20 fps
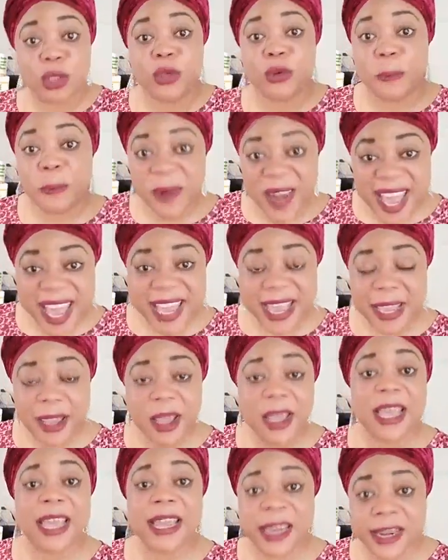play
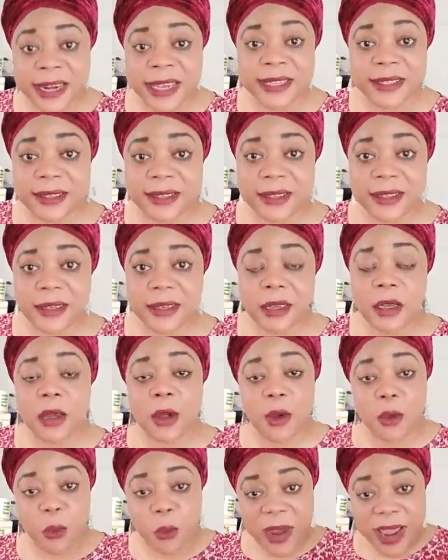in it.
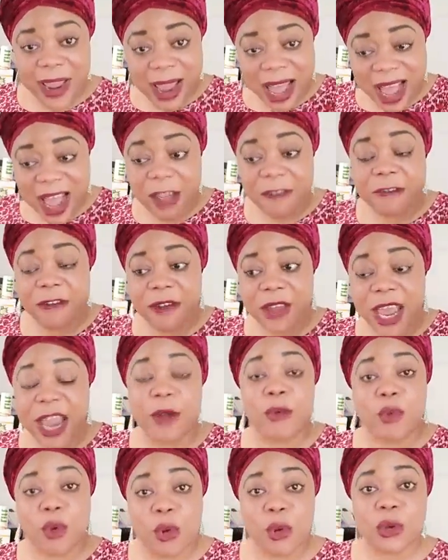We have a
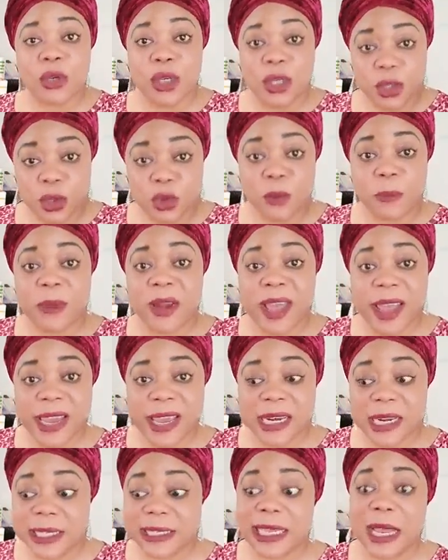role to play in
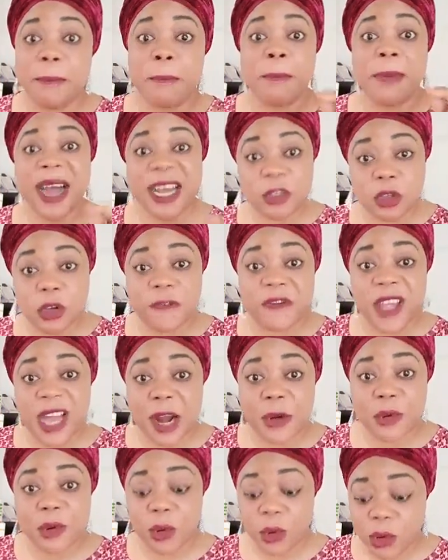it, and part of that
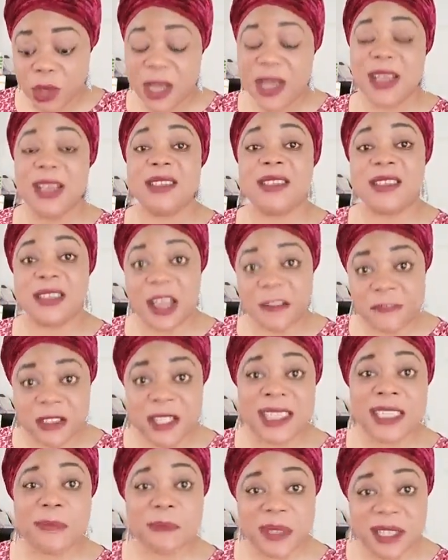role,
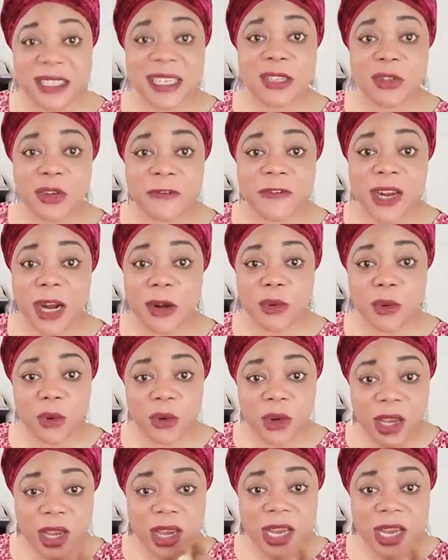70% of that role,